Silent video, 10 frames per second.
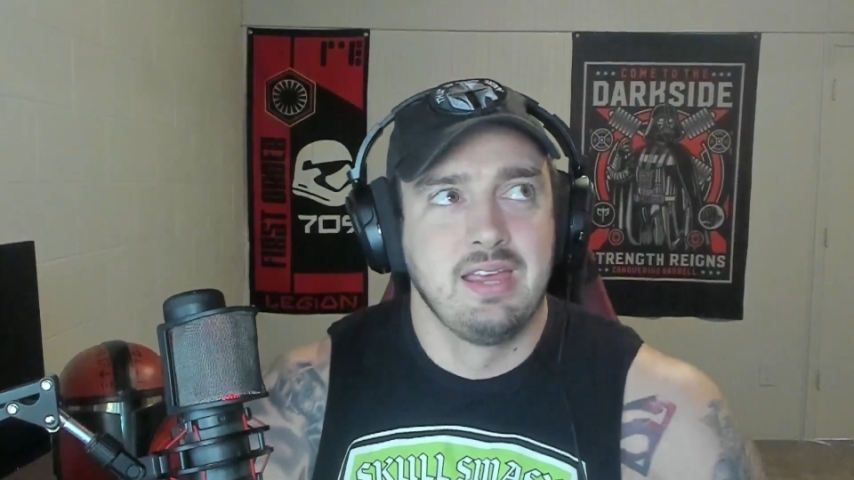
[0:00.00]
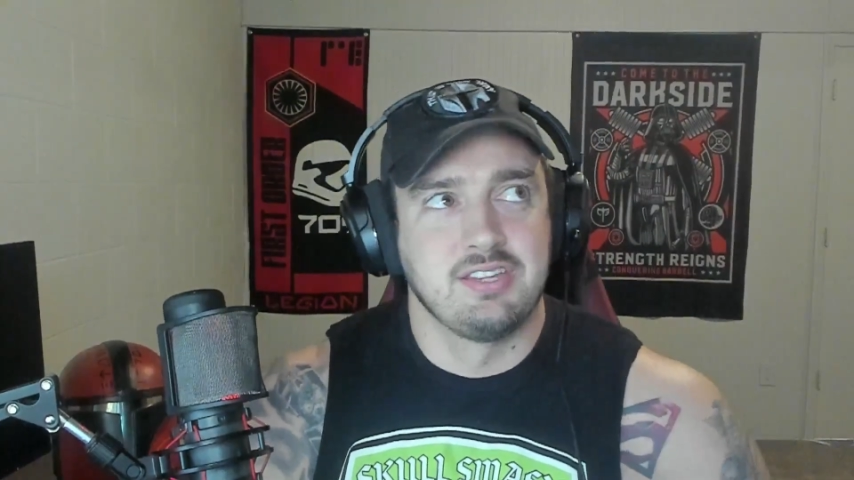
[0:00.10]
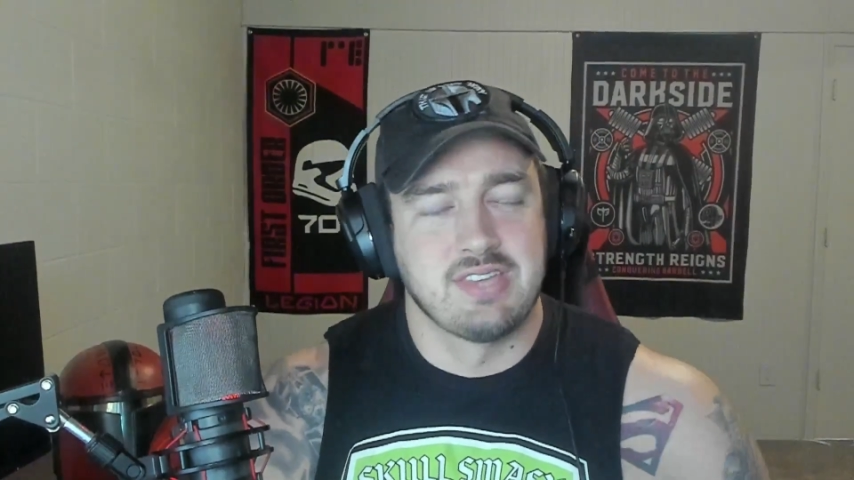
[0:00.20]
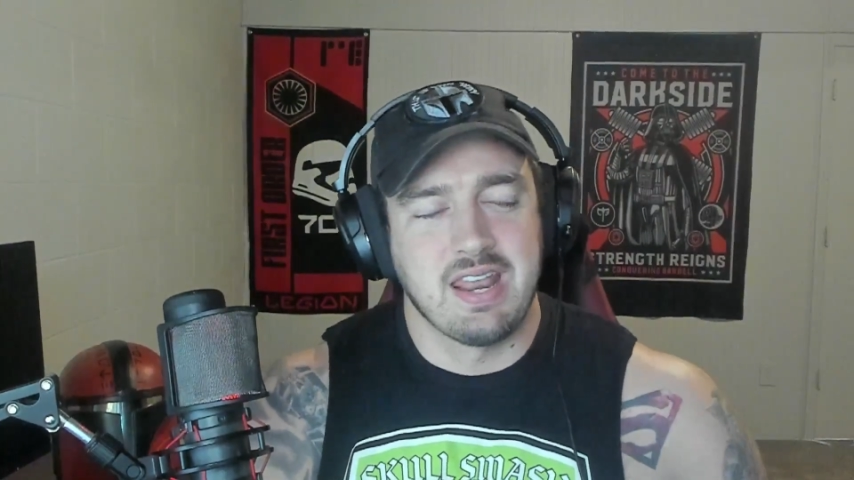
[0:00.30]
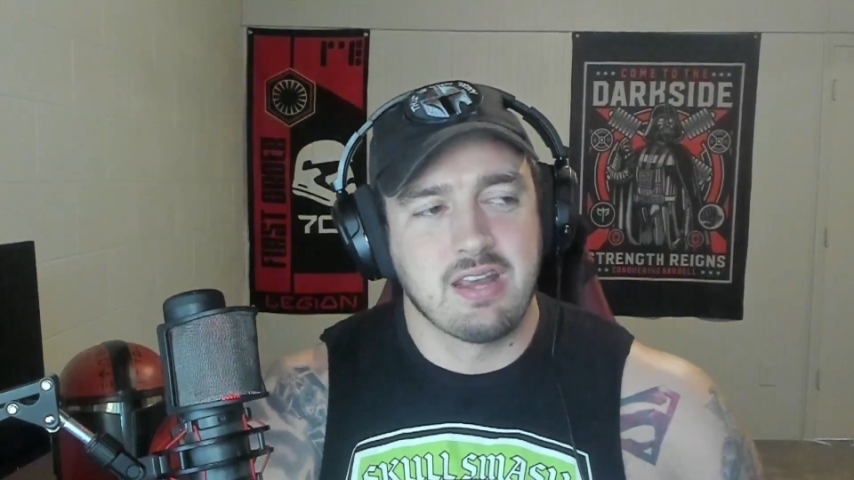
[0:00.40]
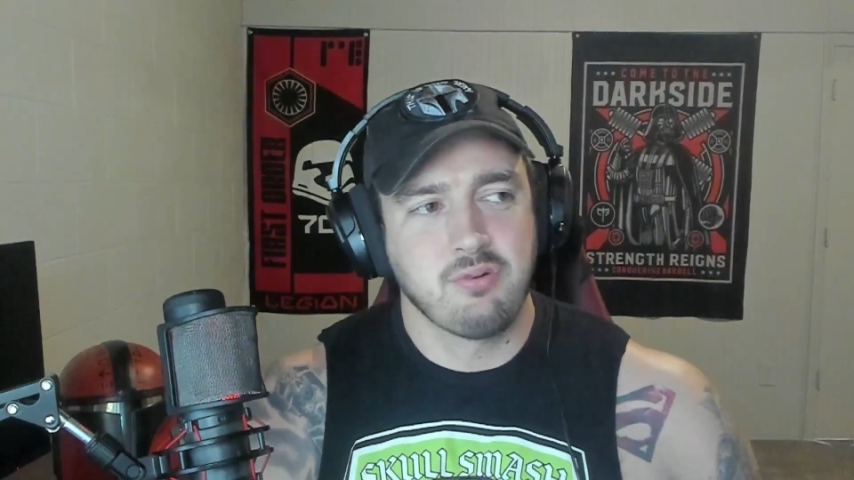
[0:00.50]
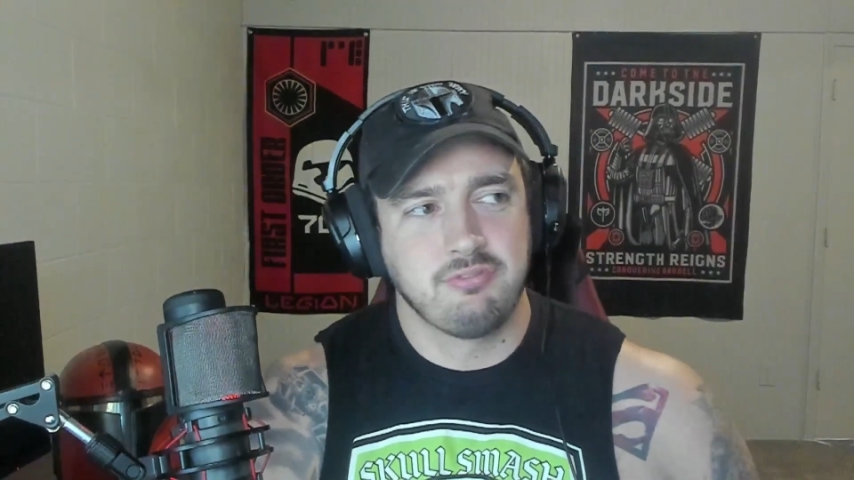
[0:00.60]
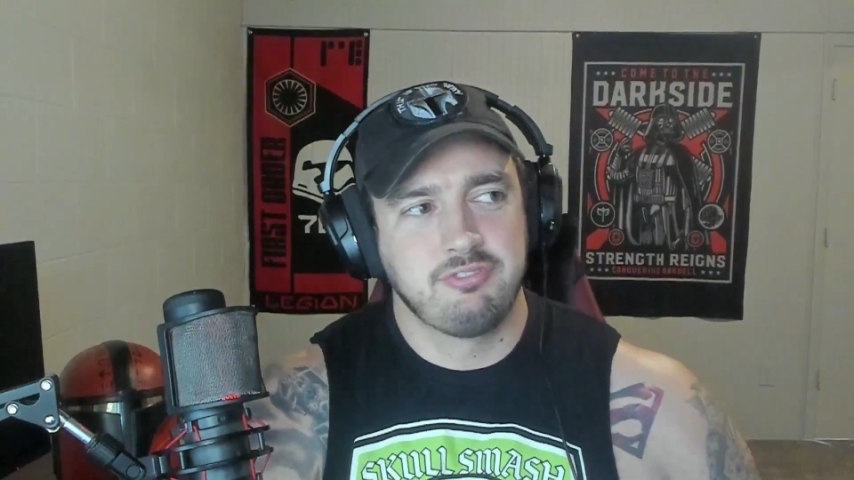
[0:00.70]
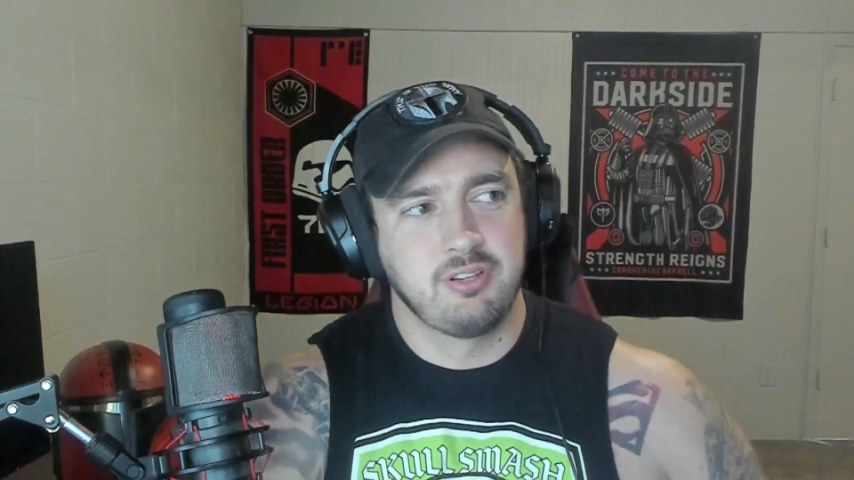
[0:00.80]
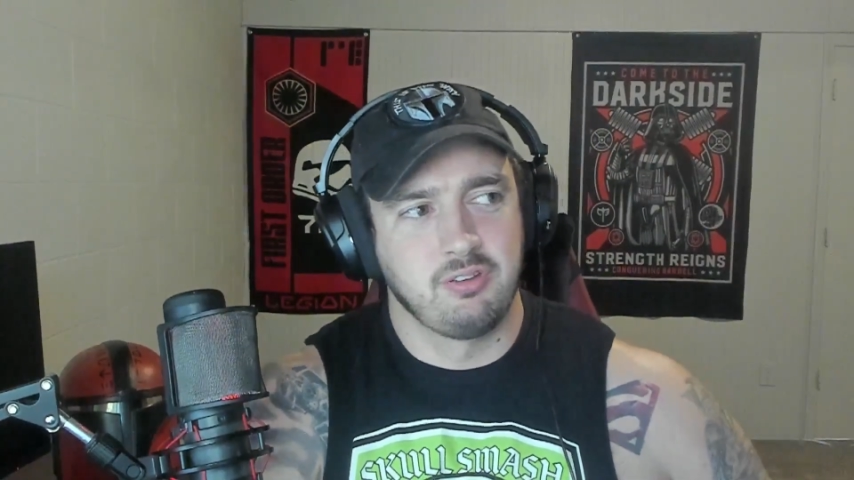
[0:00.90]
is that I don't
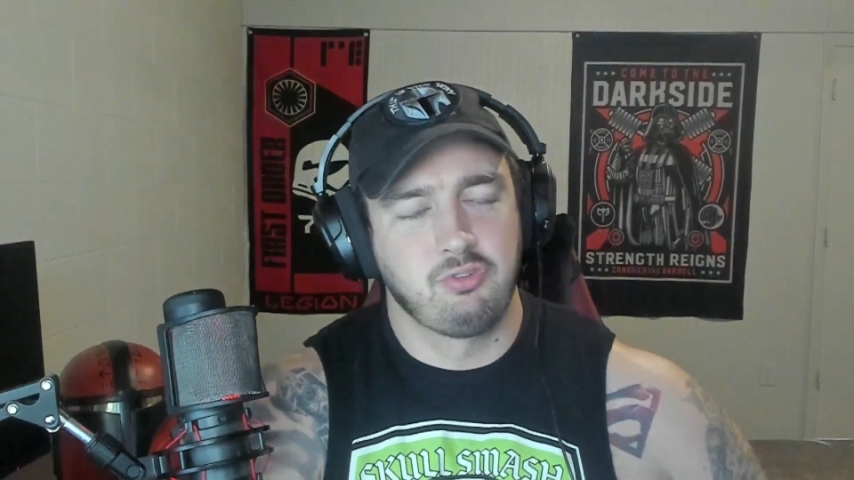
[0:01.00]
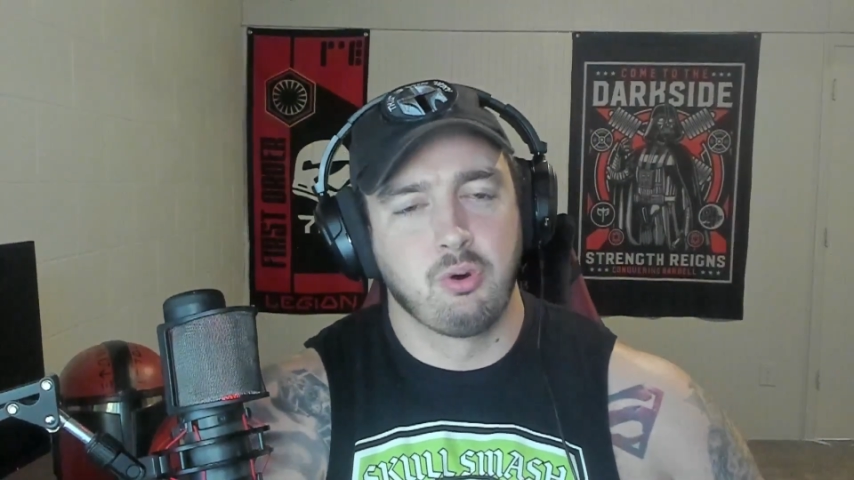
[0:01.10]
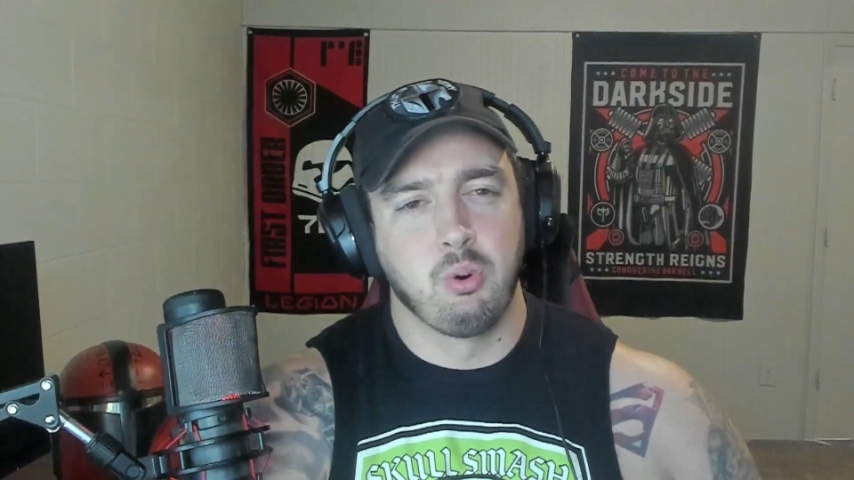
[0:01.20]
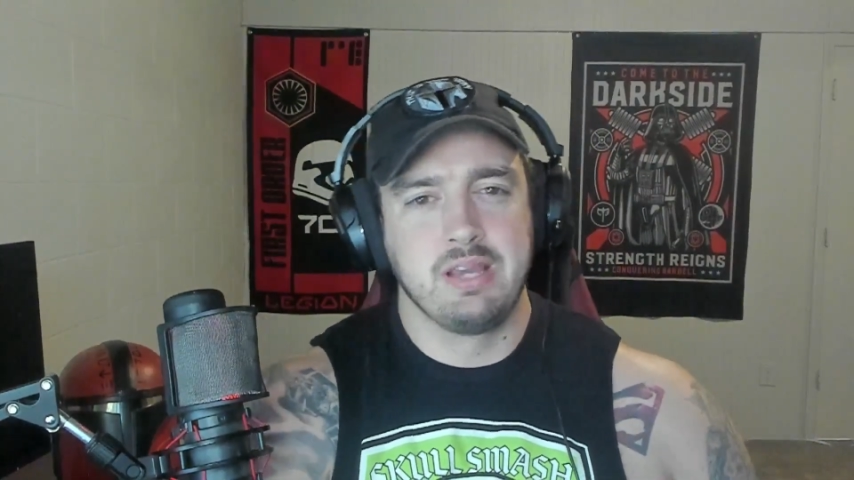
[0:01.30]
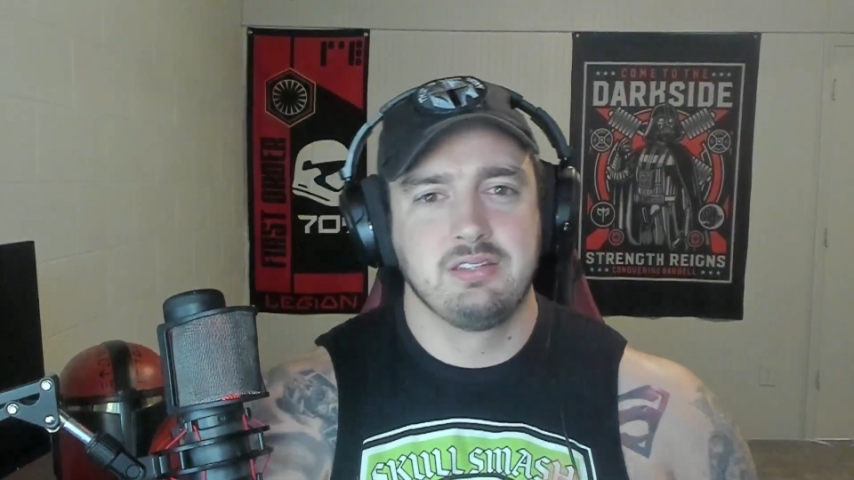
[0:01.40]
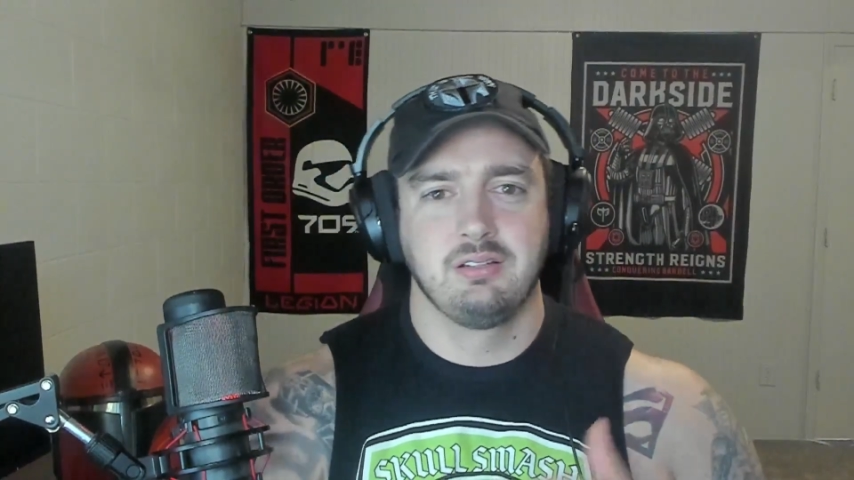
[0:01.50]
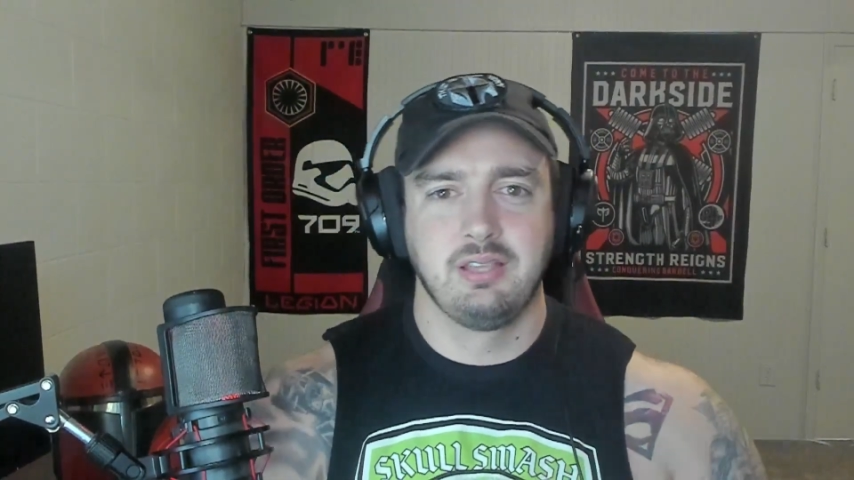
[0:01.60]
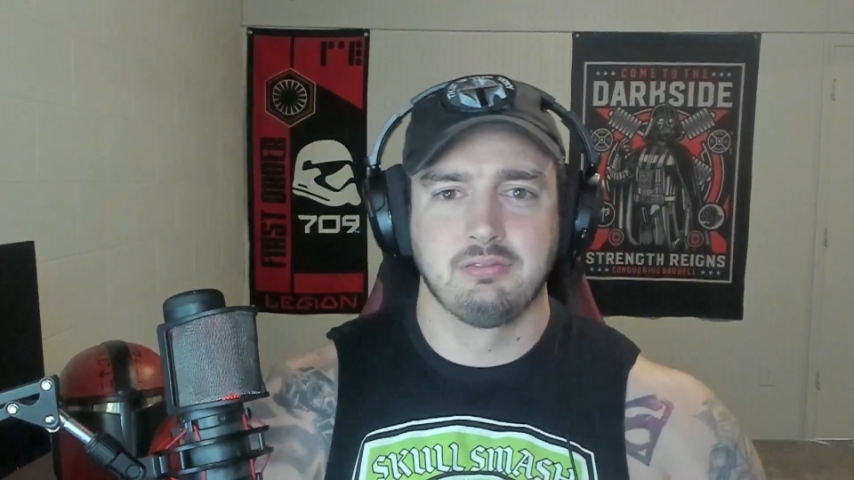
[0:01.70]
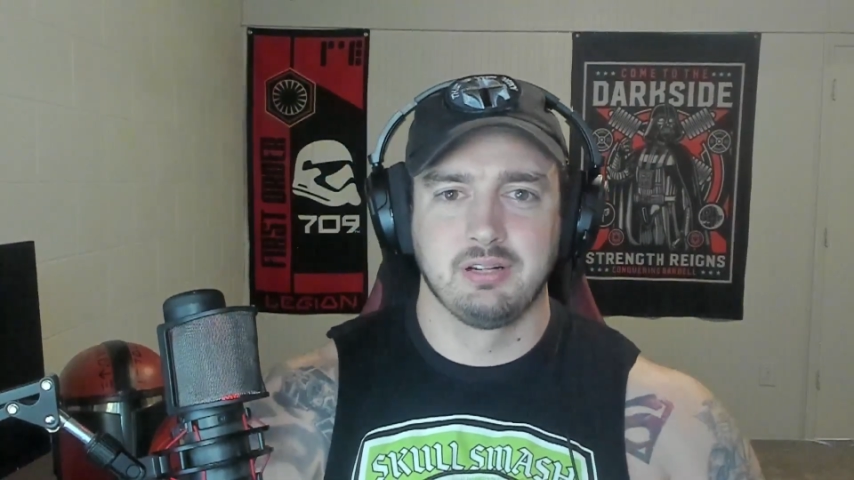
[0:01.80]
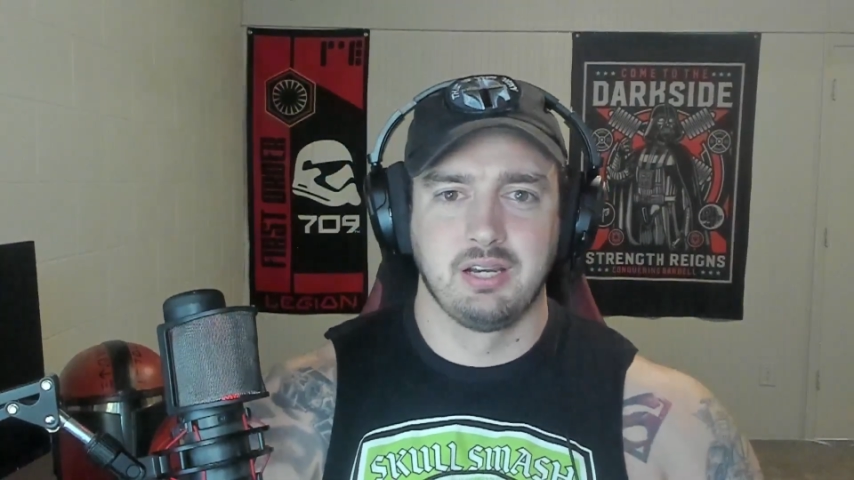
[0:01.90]
feel it's quite
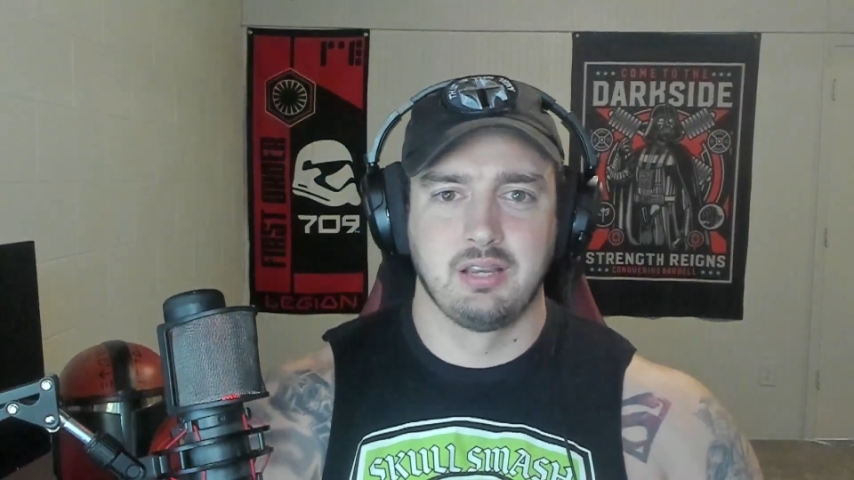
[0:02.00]
delivering